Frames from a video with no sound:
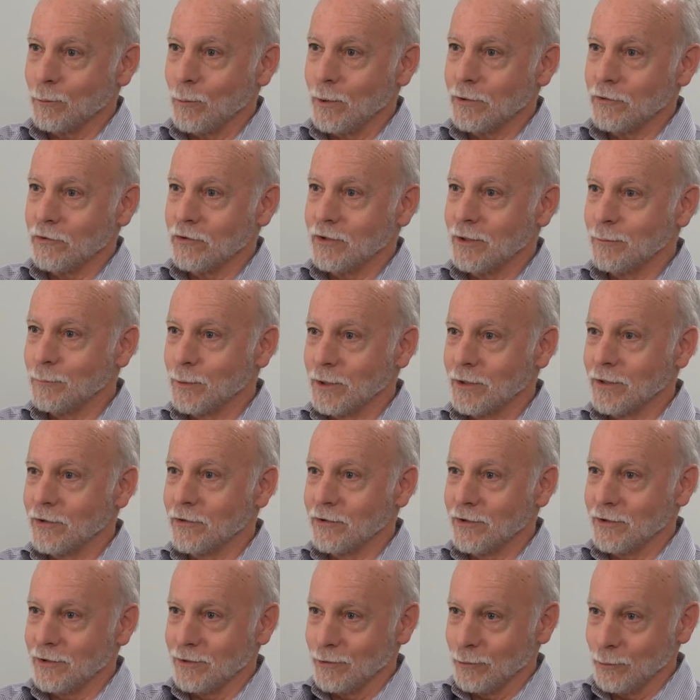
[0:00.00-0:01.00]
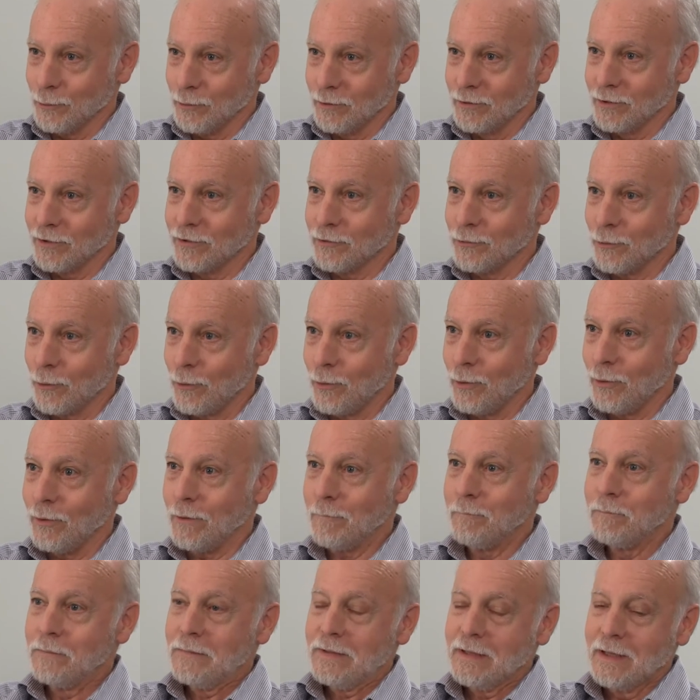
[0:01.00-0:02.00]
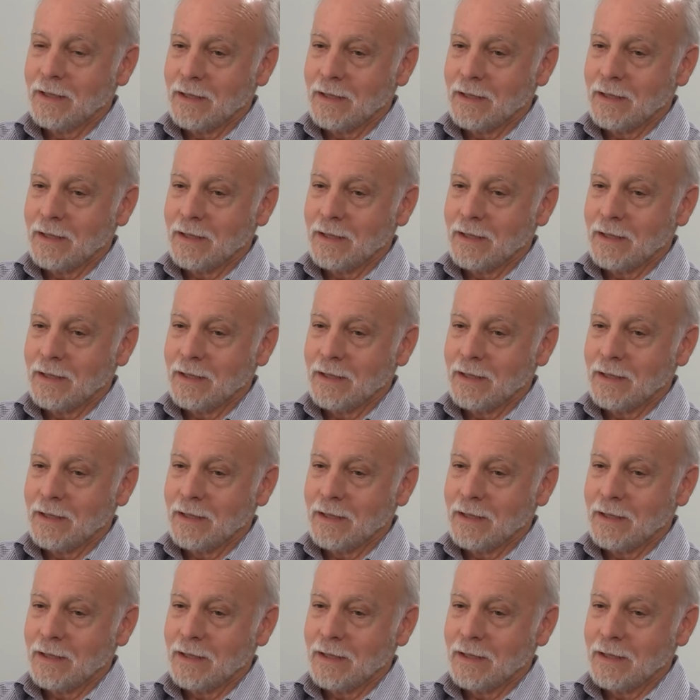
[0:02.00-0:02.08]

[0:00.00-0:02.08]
one stimulus that you control.